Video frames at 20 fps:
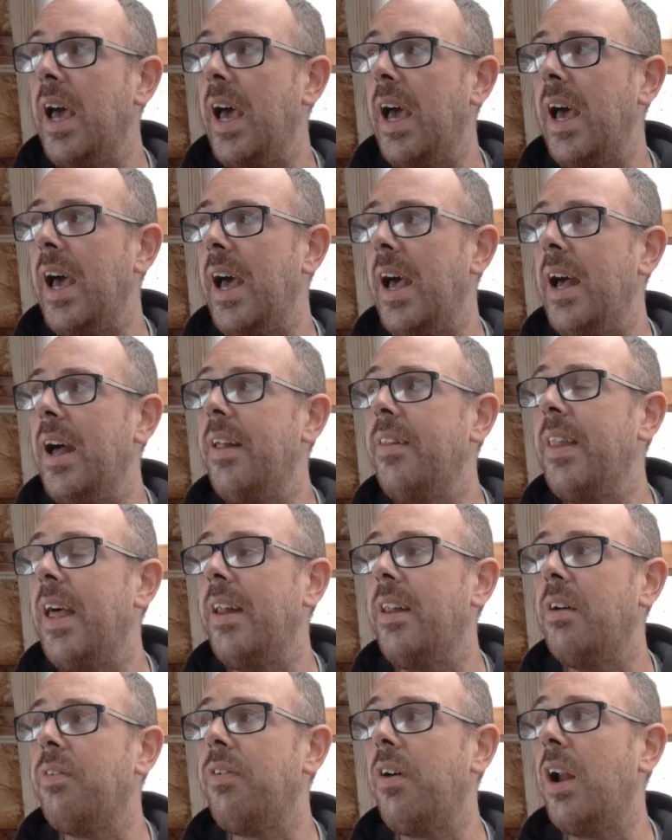And
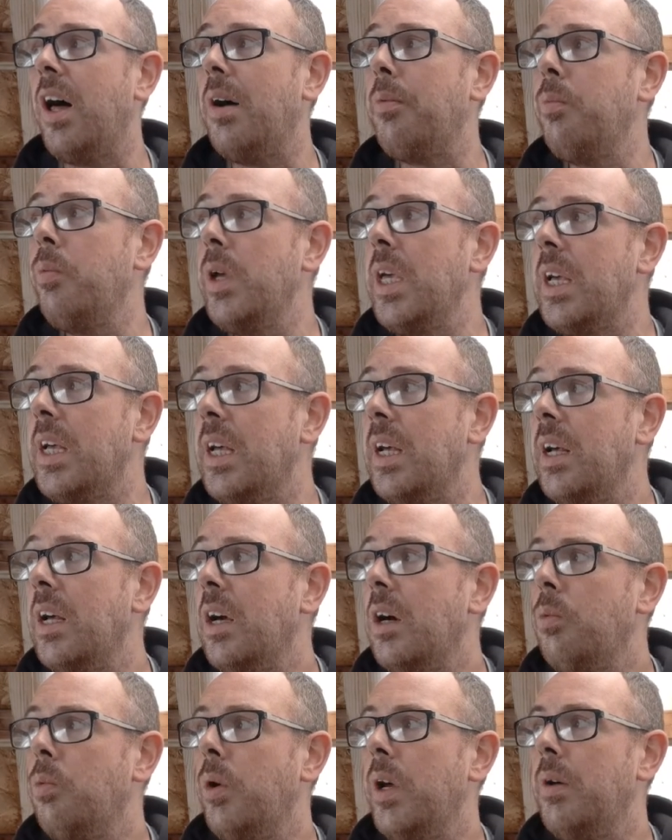then the following week,
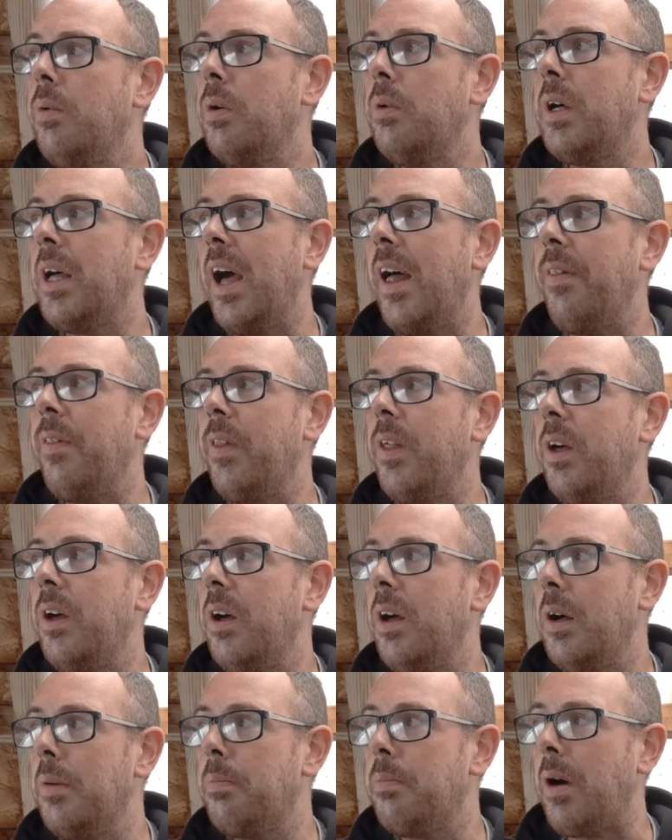we will get
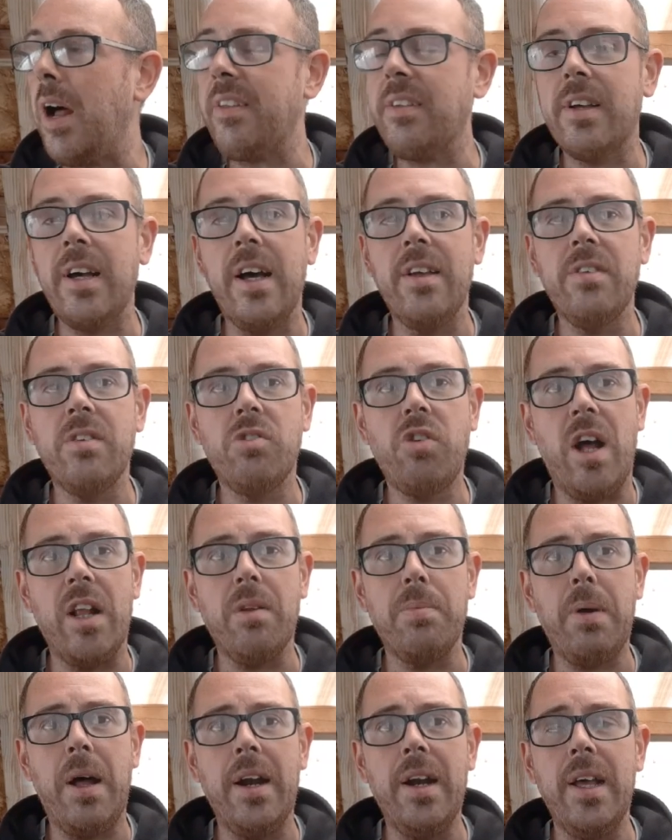the brassicas
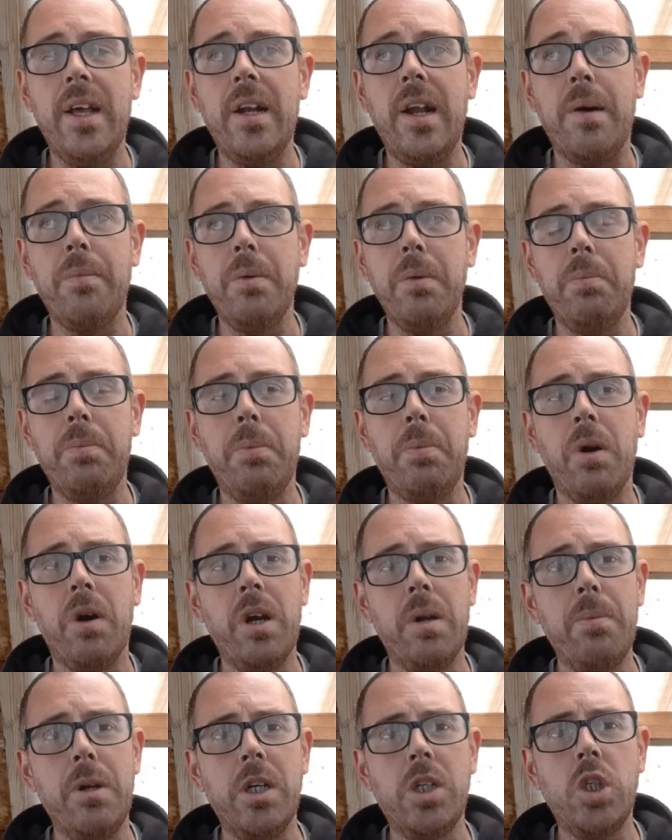transplanted. I will be
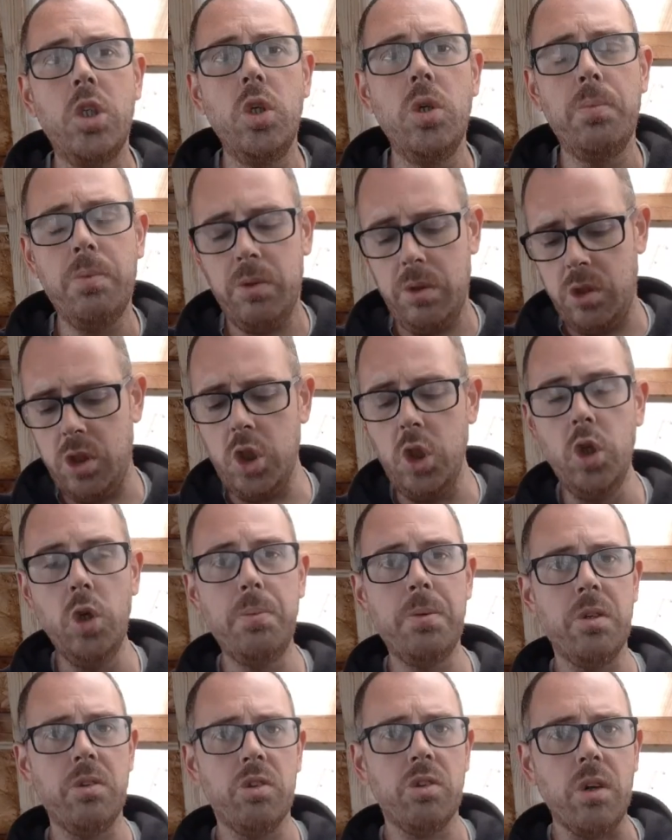putting them in tubes
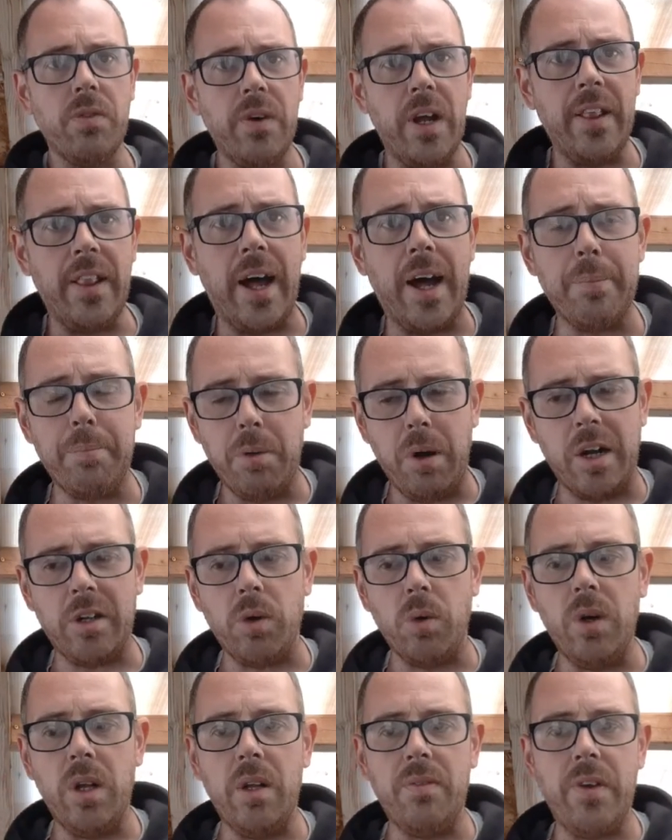and stuff like that, but
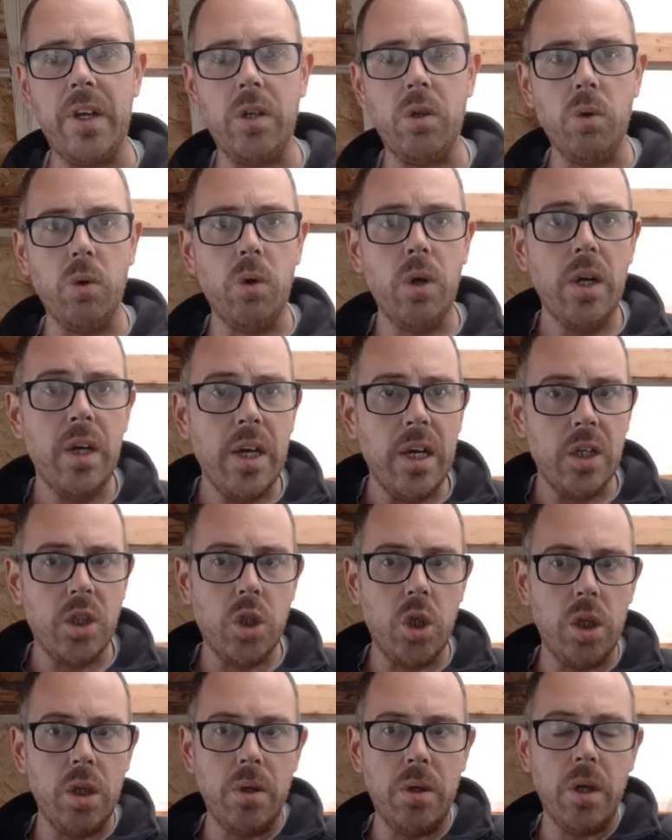I'll do a little video
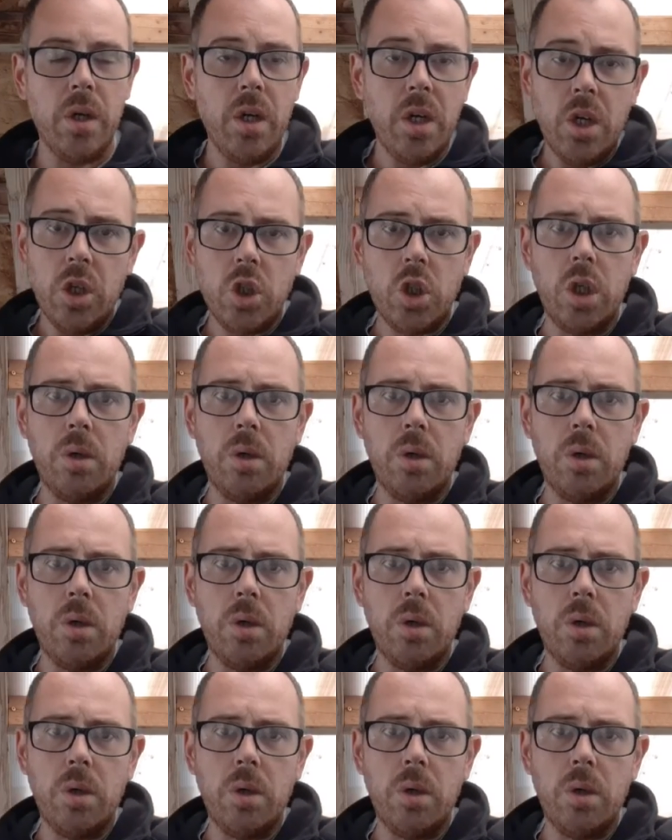and show you